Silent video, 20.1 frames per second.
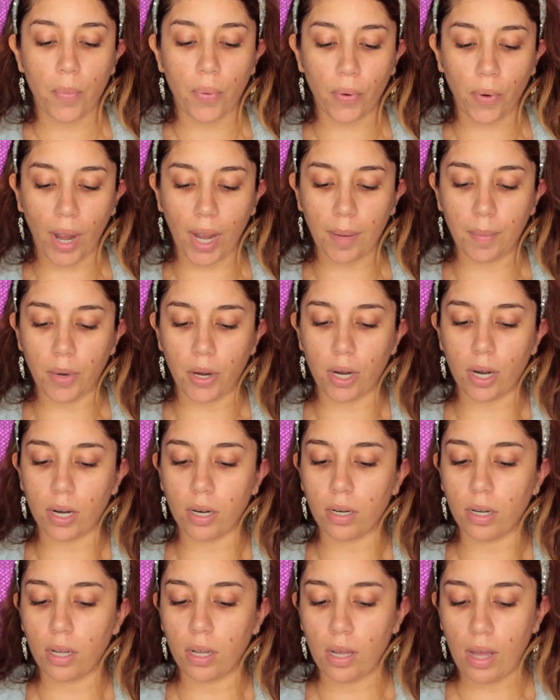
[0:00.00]

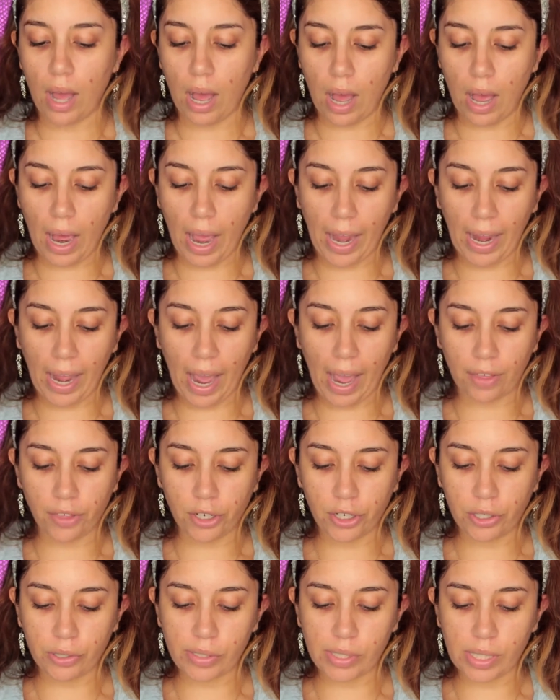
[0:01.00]
primer. I either
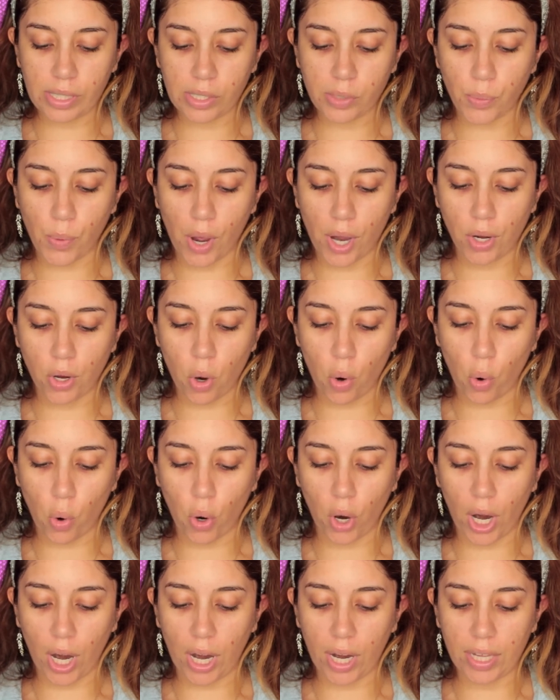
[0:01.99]
use this one
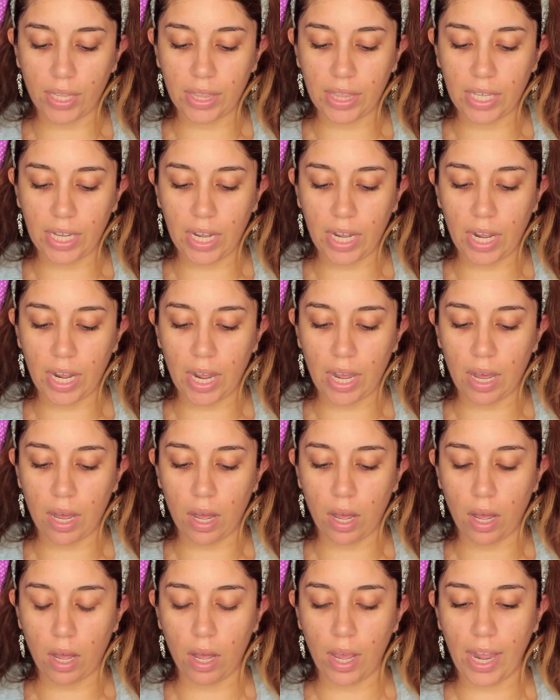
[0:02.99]
or the
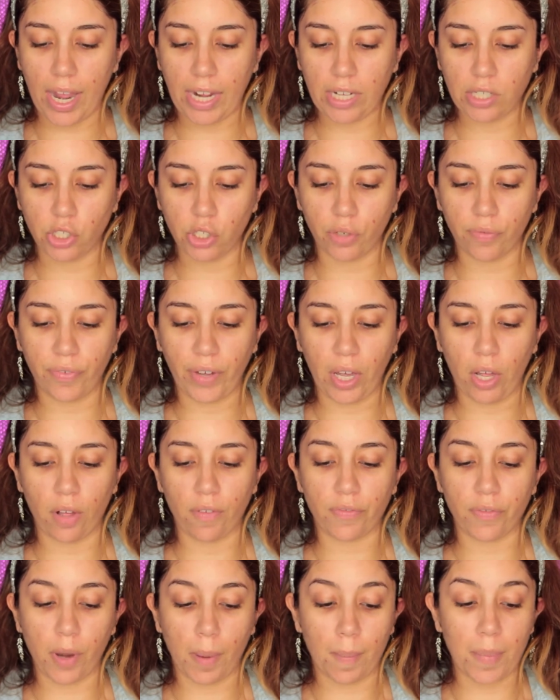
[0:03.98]
Angel
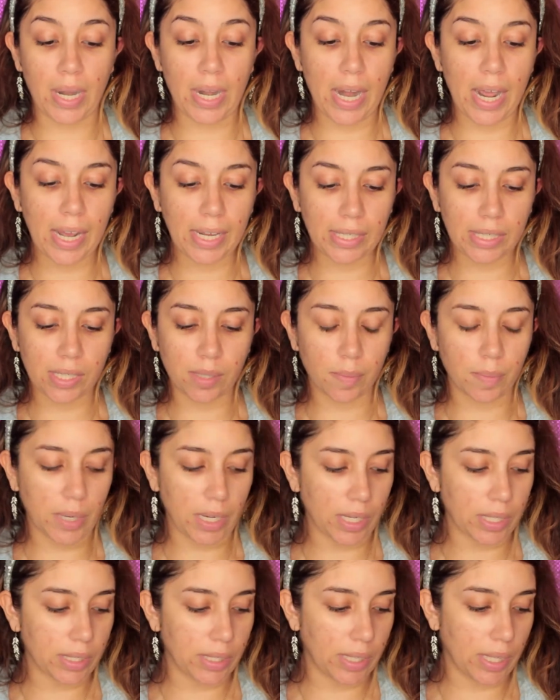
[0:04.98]
Veil from NYX
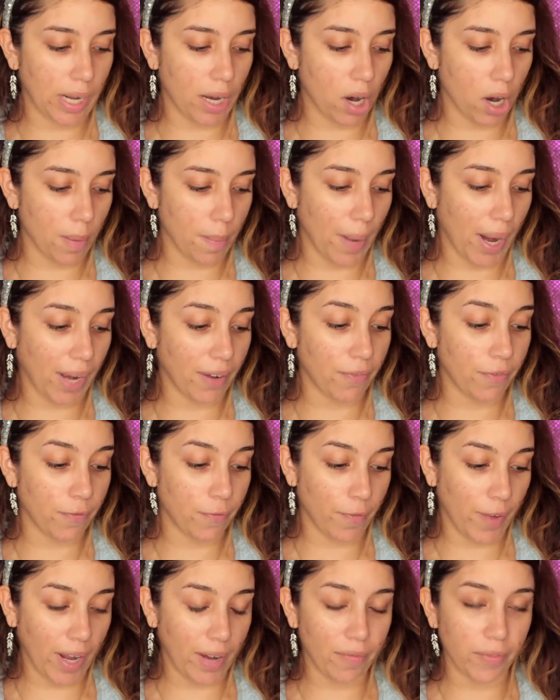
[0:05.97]
because they are my
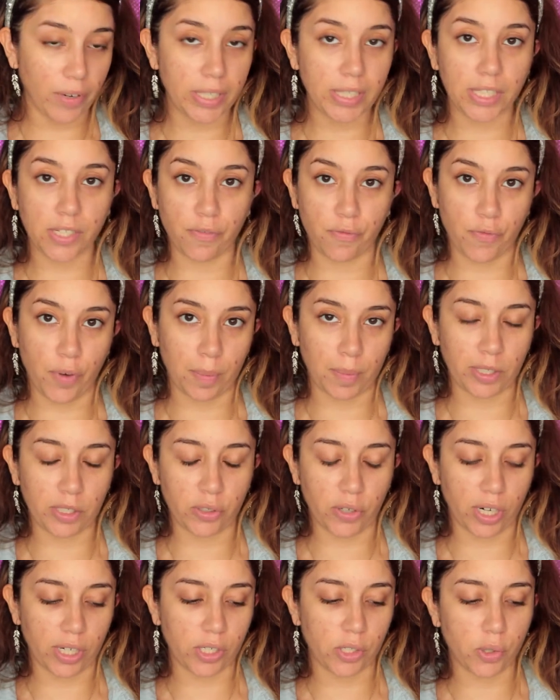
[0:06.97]
favorites from the
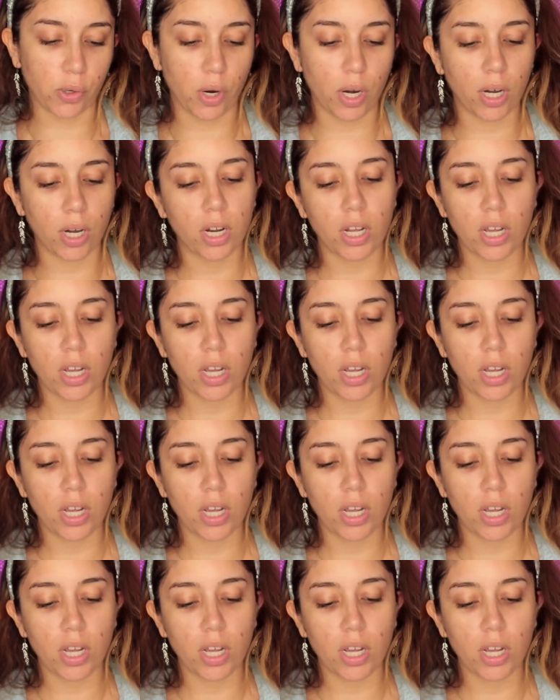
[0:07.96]
drugstore.